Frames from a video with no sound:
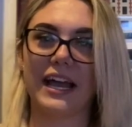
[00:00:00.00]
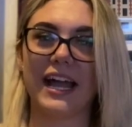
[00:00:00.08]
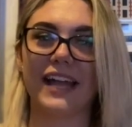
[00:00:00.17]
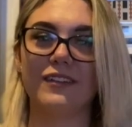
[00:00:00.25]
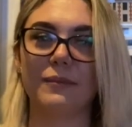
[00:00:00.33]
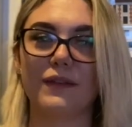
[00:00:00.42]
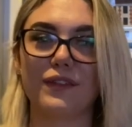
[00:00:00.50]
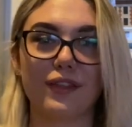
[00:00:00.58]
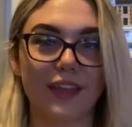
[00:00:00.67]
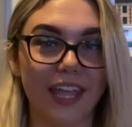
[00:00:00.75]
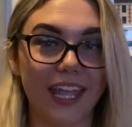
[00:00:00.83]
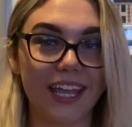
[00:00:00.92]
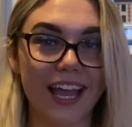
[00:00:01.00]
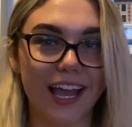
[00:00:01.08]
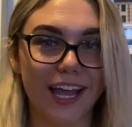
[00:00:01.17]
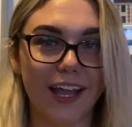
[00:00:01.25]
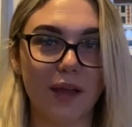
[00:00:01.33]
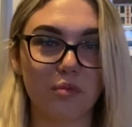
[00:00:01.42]
I have a bit of a thing
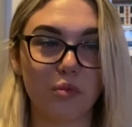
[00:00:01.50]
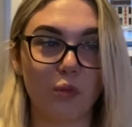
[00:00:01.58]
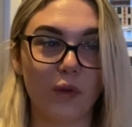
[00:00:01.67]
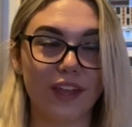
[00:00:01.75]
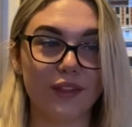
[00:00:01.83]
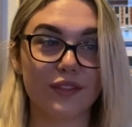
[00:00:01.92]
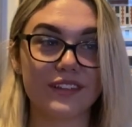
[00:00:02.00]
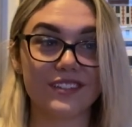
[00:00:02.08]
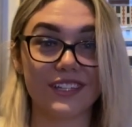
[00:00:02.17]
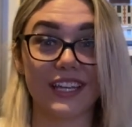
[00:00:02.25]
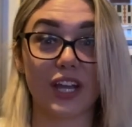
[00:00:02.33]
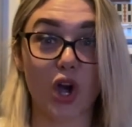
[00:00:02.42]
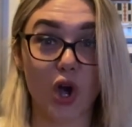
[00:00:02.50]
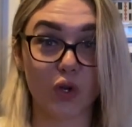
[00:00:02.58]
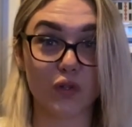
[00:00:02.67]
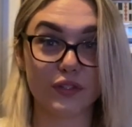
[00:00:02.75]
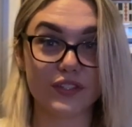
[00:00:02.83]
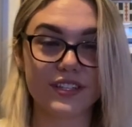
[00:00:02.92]
with seeing
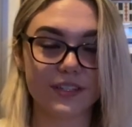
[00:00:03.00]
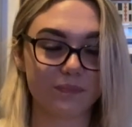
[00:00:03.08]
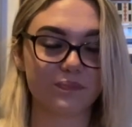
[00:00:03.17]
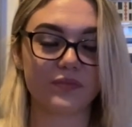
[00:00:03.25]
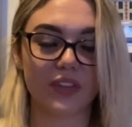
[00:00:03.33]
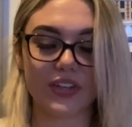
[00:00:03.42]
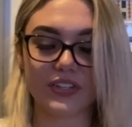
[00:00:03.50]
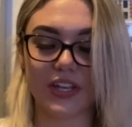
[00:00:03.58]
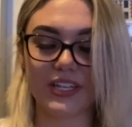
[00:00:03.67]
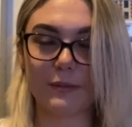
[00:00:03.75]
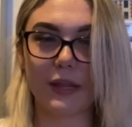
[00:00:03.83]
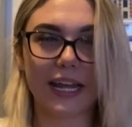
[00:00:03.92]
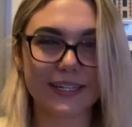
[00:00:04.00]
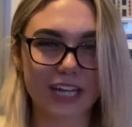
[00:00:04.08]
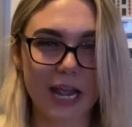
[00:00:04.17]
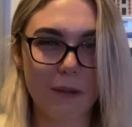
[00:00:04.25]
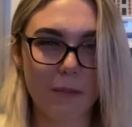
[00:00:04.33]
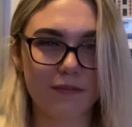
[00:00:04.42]
holes. So it's a bit like
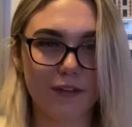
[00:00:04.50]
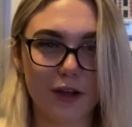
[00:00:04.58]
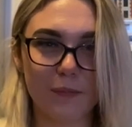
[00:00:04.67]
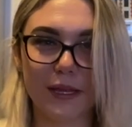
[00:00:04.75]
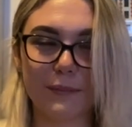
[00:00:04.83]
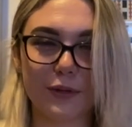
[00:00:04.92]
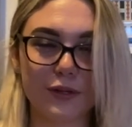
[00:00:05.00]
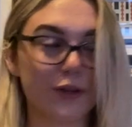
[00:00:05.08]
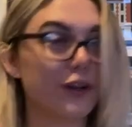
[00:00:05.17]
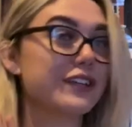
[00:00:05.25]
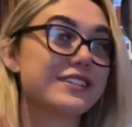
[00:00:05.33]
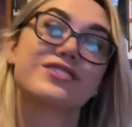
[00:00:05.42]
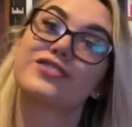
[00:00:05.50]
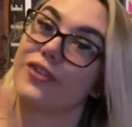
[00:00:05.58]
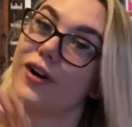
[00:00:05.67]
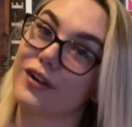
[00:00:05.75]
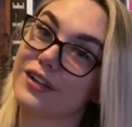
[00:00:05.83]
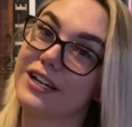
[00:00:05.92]
trypophobia, but not as
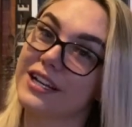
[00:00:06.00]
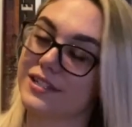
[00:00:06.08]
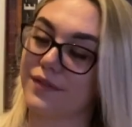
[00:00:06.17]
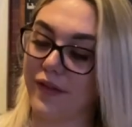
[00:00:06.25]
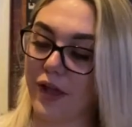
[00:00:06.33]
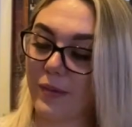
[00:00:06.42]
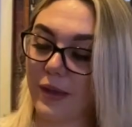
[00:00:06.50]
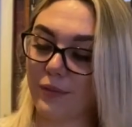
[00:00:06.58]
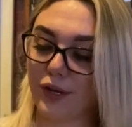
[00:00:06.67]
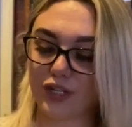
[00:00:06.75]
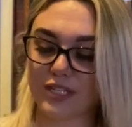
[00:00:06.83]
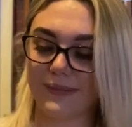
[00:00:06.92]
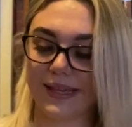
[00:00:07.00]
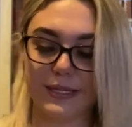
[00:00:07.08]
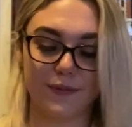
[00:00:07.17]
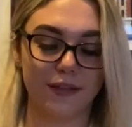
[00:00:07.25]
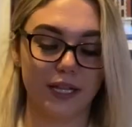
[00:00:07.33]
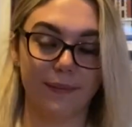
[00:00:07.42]
strong as a phobia, but it just makes me
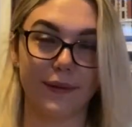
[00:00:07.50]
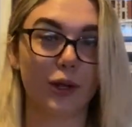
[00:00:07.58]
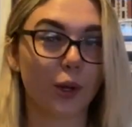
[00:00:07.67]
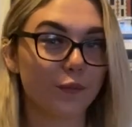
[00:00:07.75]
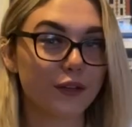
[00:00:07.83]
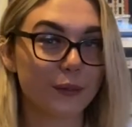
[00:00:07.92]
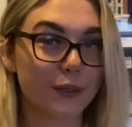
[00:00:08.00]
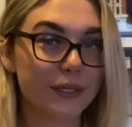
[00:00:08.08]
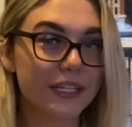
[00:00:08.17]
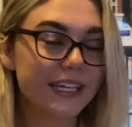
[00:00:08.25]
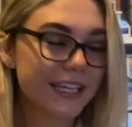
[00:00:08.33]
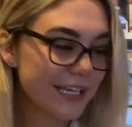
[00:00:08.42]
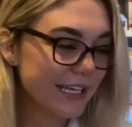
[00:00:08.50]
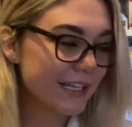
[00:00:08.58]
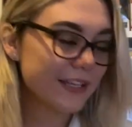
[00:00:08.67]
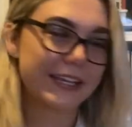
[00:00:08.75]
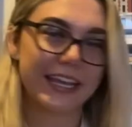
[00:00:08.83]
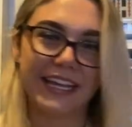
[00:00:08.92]
feel a bit uncomfortable
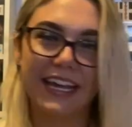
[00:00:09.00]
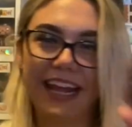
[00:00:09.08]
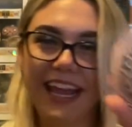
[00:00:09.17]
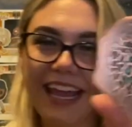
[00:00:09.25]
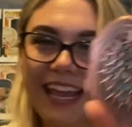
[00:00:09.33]
looking at it.